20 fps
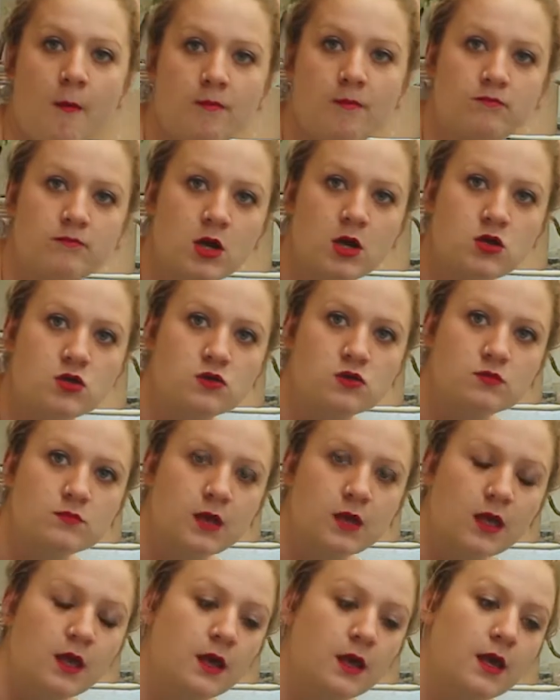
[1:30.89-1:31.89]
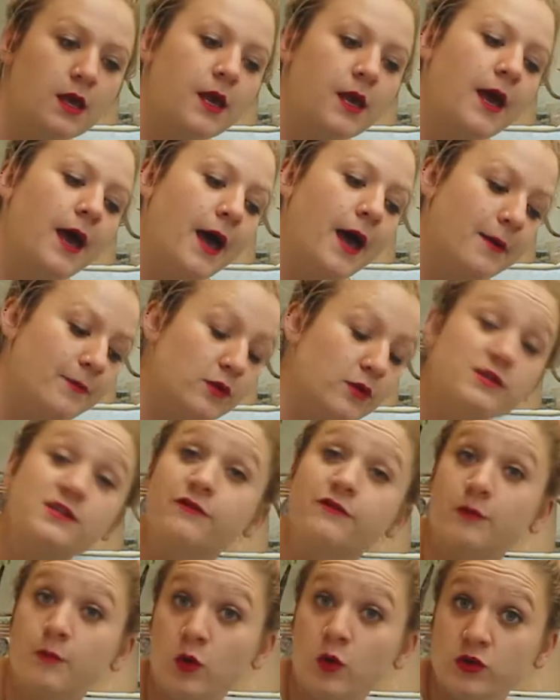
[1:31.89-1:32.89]
Boom. Also
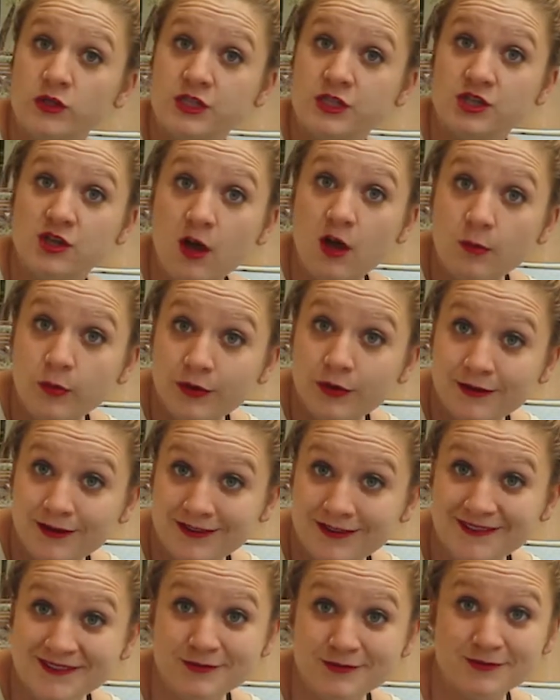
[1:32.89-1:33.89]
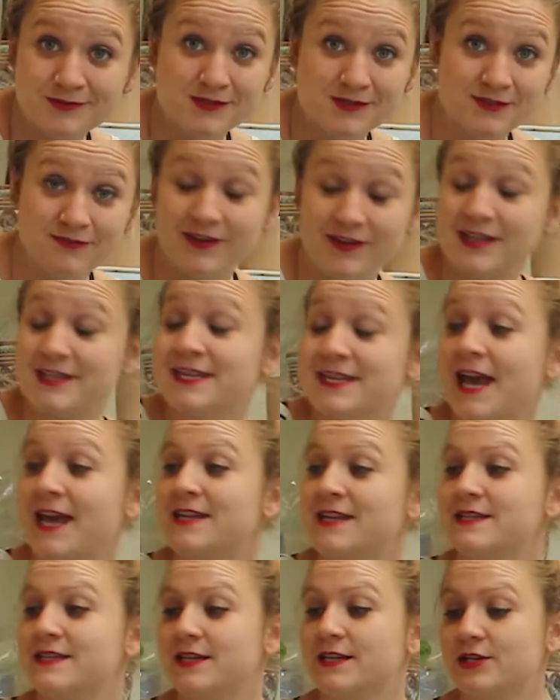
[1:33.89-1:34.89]
from Horti Shop. It's a
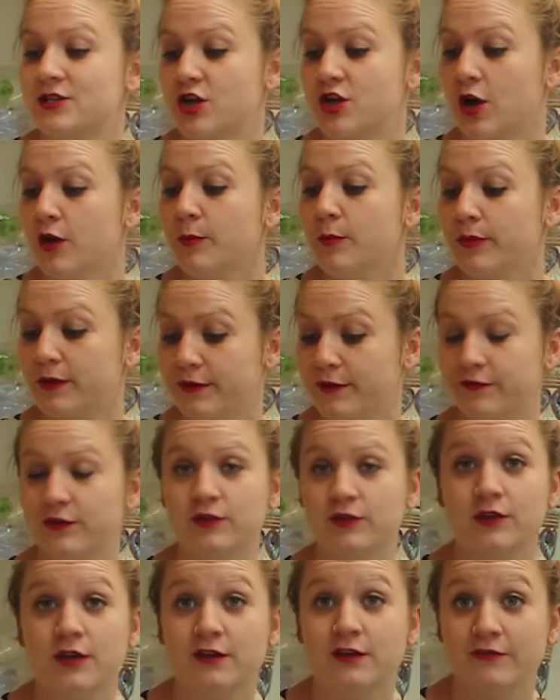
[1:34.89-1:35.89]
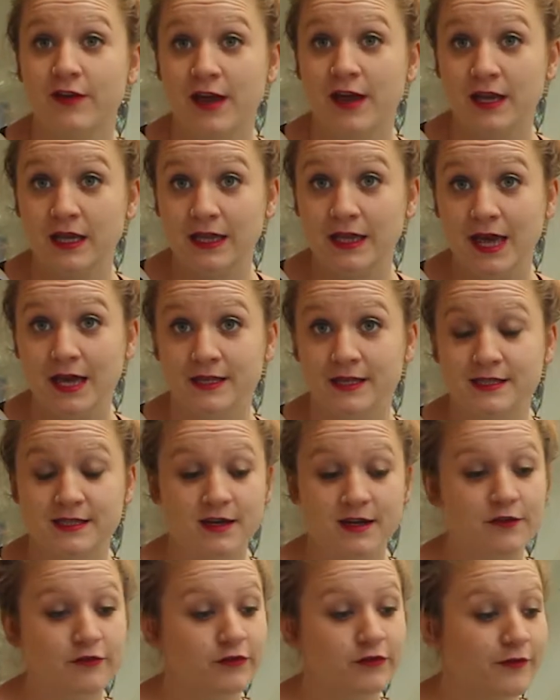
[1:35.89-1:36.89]
fantastic shop if you're looking for any Leca
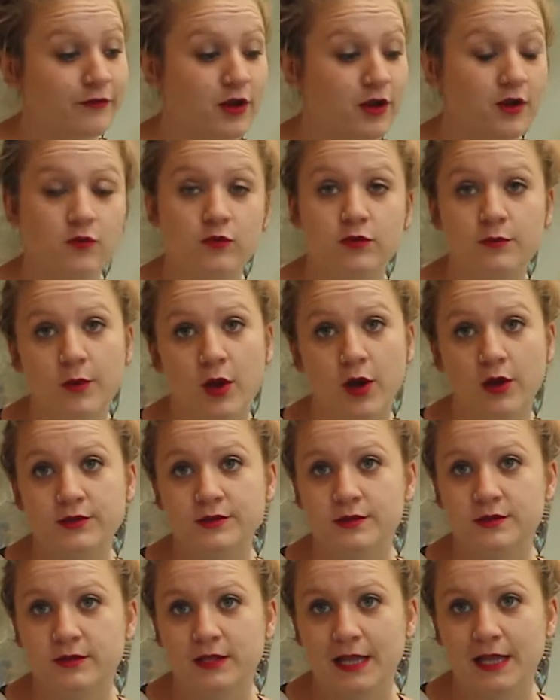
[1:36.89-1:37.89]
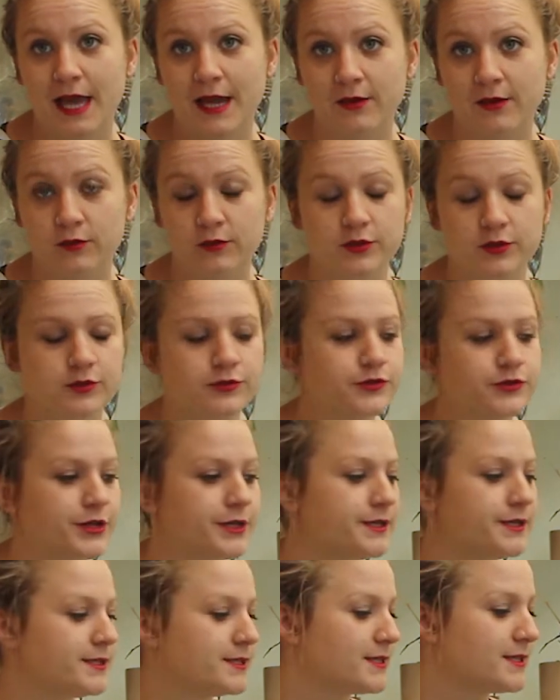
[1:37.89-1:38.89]
stuff. They've got all the pots, all the Leca, all the
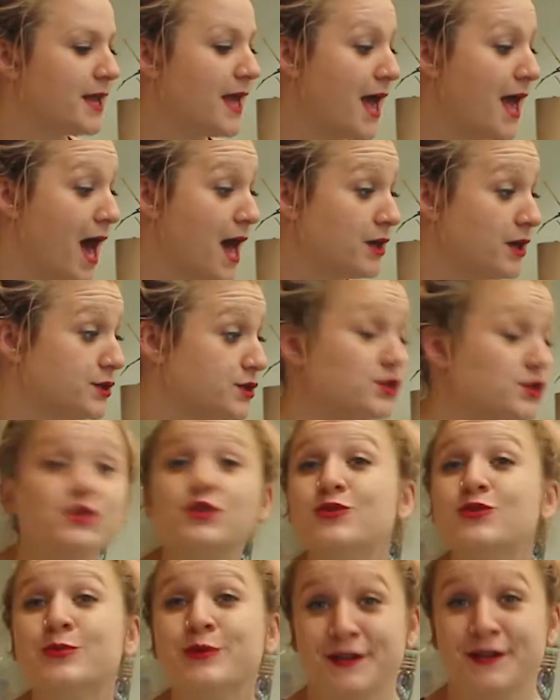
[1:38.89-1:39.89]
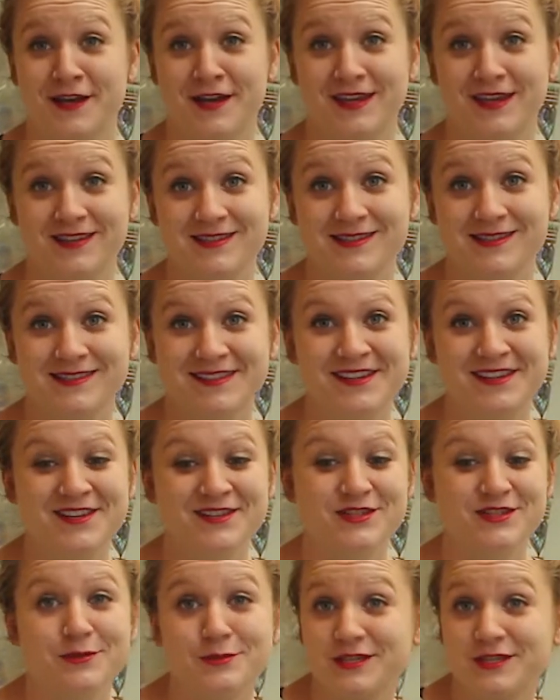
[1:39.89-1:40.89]
nutrients, and are super nice.
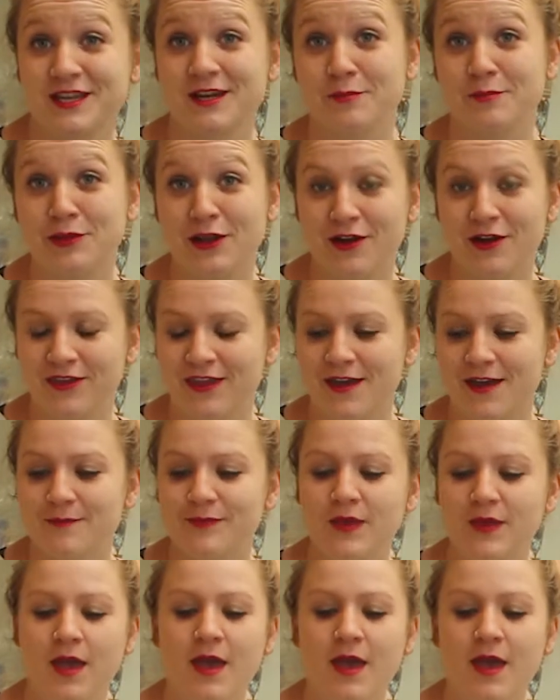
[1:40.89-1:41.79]
So I'm just going to plug them.